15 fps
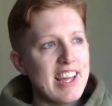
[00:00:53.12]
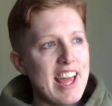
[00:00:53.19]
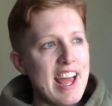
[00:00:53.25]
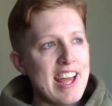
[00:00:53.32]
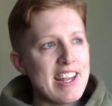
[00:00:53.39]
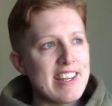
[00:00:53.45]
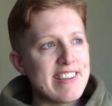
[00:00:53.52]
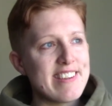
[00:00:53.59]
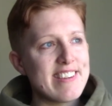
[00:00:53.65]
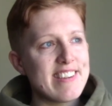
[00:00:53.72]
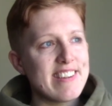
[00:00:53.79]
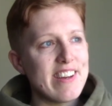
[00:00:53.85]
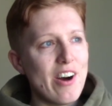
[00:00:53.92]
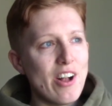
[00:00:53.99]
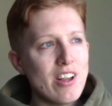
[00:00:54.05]
And
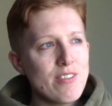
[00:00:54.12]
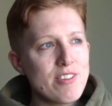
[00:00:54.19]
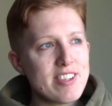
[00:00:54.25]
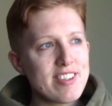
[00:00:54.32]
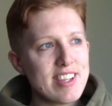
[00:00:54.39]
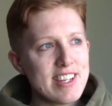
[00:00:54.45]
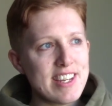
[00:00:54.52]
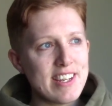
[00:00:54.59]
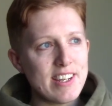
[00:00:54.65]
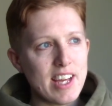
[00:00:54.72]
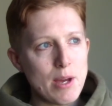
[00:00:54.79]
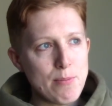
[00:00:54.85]
all of a sudden,